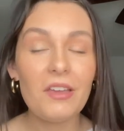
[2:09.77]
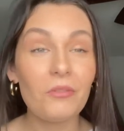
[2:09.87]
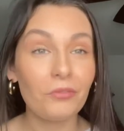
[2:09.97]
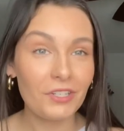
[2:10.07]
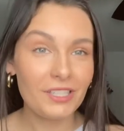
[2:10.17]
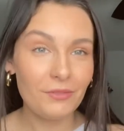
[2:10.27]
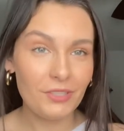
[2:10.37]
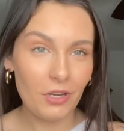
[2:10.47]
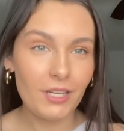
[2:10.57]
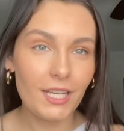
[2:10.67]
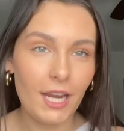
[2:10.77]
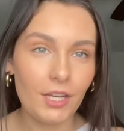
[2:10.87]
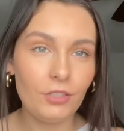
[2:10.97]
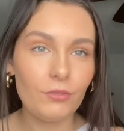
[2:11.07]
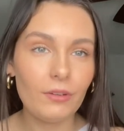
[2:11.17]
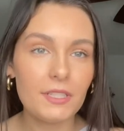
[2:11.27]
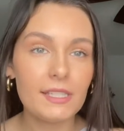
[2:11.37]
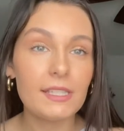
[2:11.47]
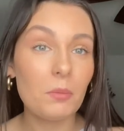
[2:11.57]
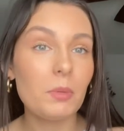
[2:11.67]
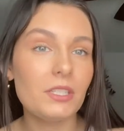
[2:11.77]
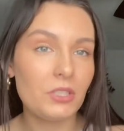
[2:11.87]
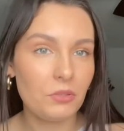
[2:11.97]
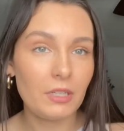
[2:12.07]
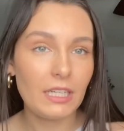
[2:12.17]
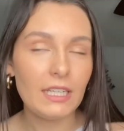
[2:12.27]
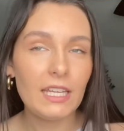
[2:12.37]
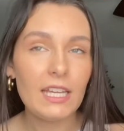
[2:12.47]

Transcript: first it was hard to get on. You do have to step into it.